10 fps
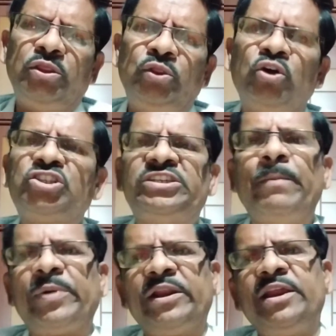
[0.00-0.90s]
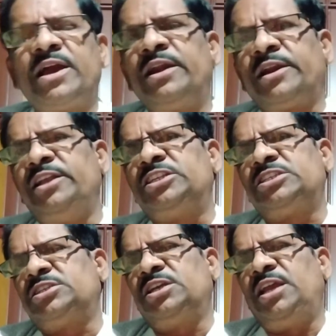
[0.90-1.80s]
Those temporary
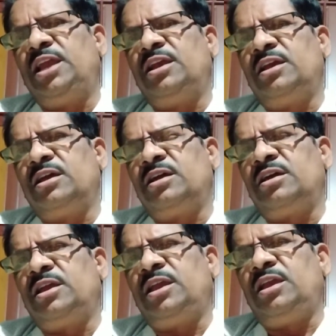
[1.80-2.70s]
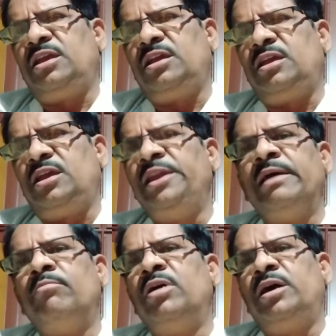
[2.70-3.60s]
countries in
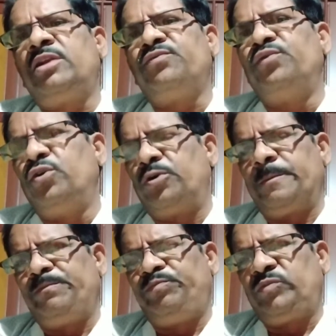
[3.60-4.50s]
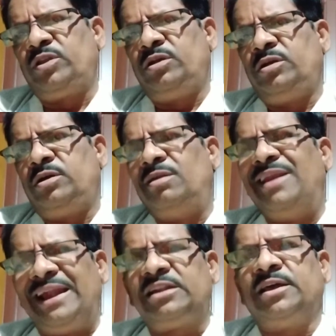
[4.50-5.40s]
number four.
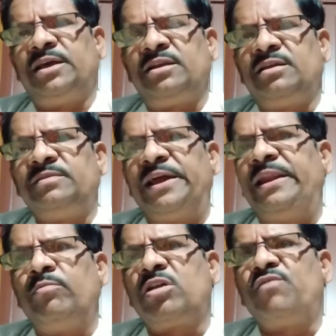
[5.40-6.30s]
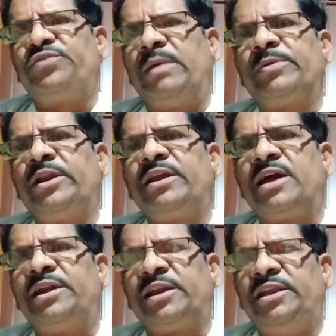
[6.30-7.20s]
Later, the number of temporary
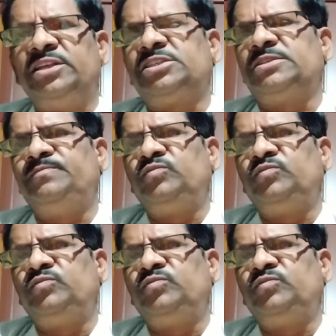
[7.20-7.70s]
countries